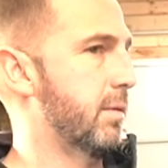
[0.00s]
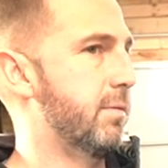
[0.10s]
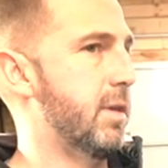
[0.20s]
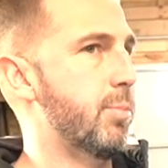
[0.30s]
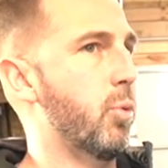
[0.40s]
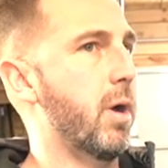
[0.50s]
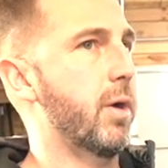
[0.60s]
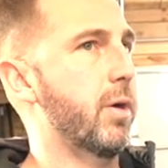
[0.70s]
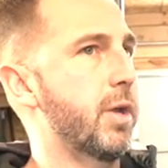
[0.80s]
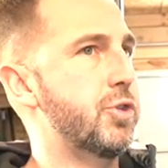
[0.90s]
deep
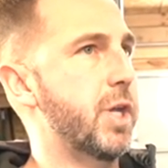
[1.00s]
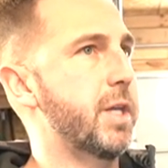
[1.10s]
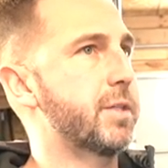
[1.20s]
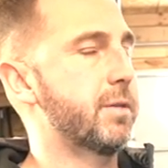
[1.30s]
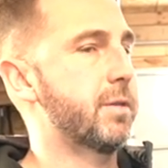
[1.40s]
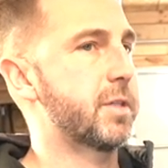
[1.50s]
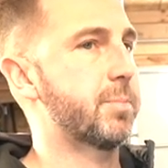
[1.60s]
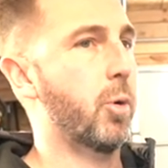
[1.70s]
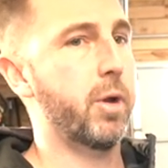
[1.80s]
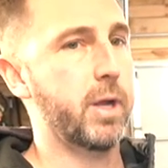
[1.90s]
water adjacent to
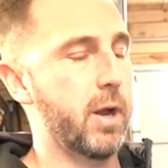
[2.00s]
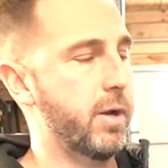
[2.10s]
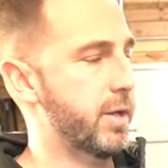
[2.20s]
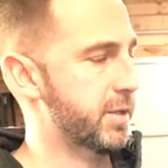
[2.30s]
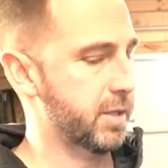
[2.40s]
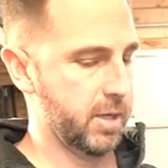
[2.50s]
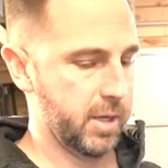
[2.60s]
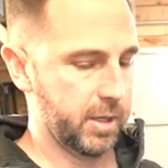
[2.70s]
spawning areas.